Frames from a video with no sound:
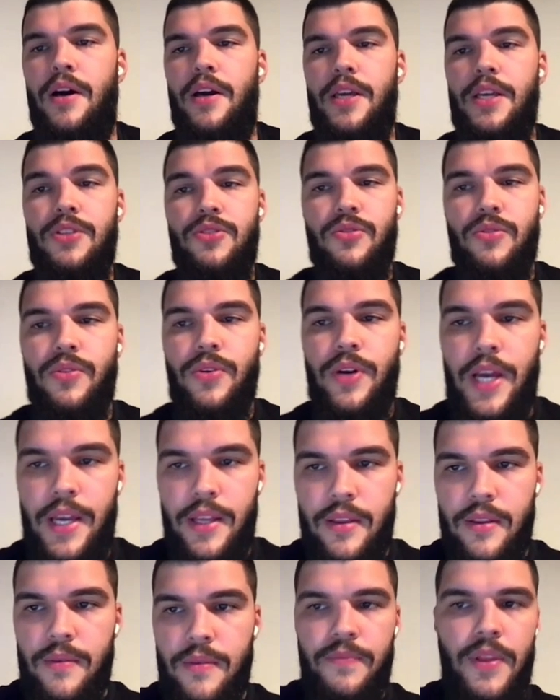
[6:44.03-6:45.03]
It's
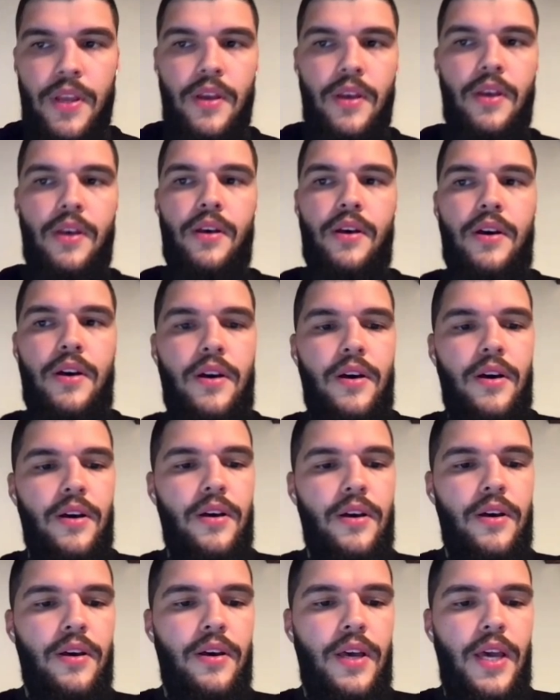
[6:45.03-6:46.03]
great,
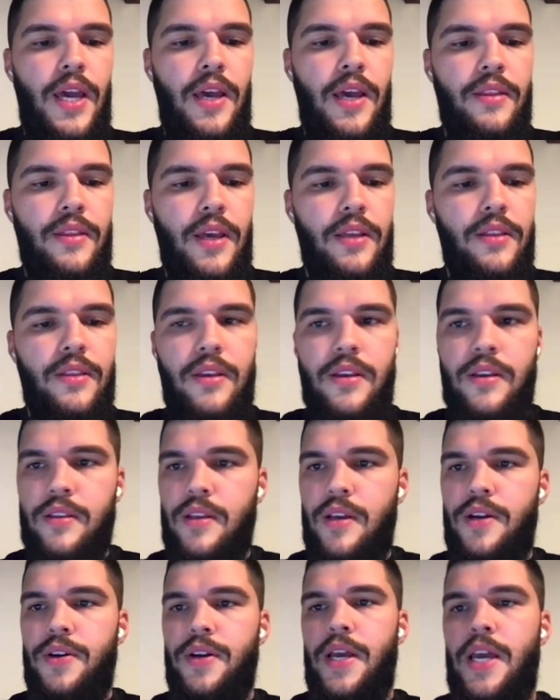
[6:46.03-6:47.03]
and I think
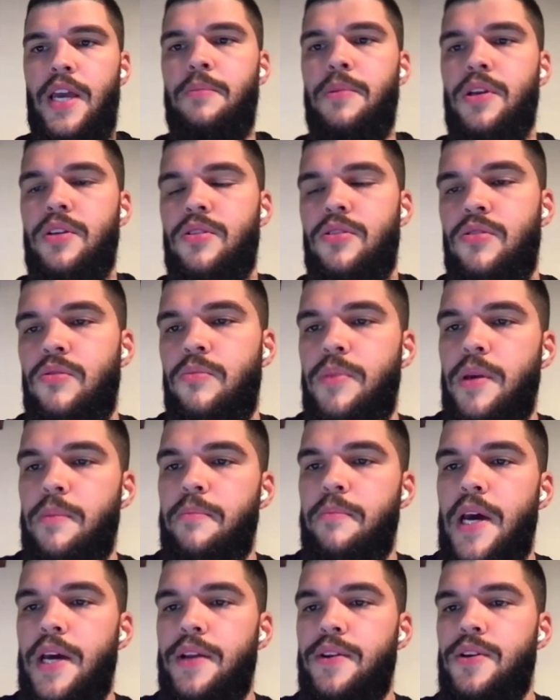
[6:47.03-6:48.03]
they're aiming to be
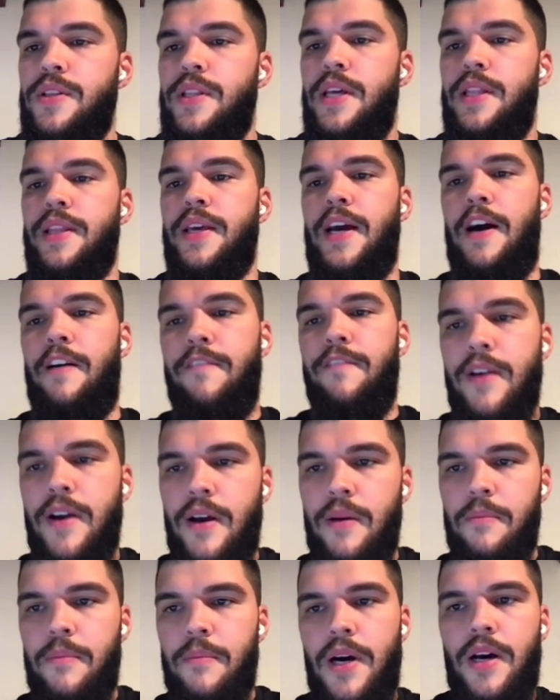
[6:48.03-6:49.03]
better than
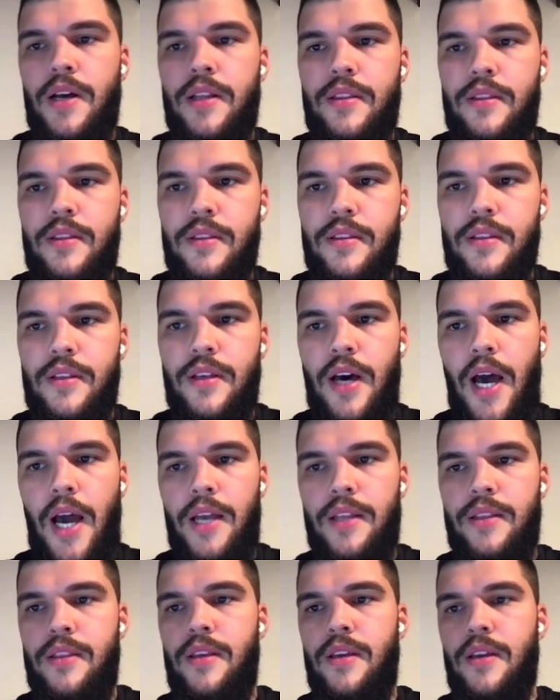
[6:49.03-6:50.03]
Kafka, but
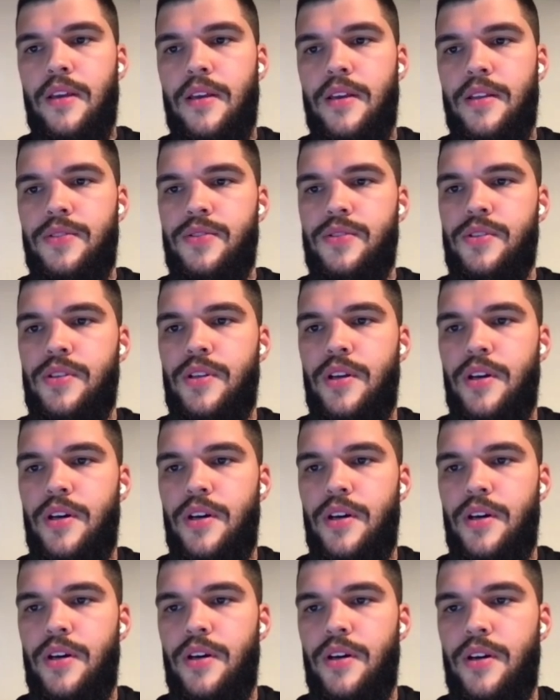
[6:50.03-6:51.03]
I think it's
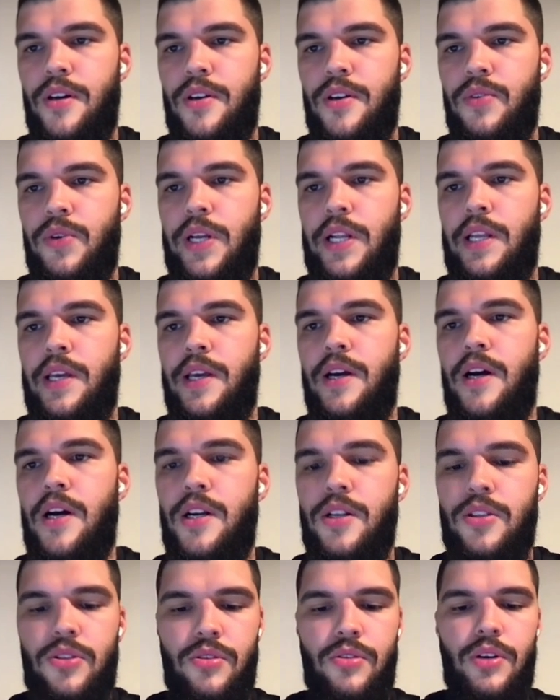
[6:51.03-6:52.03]
really
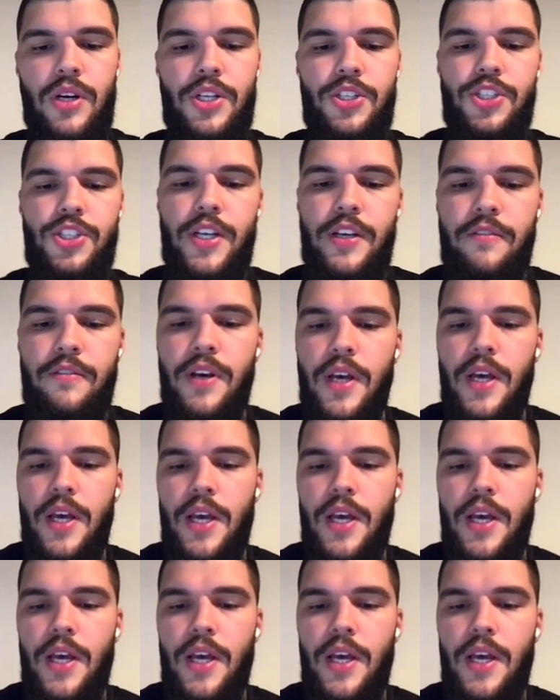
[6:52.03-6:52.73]
hard to achieve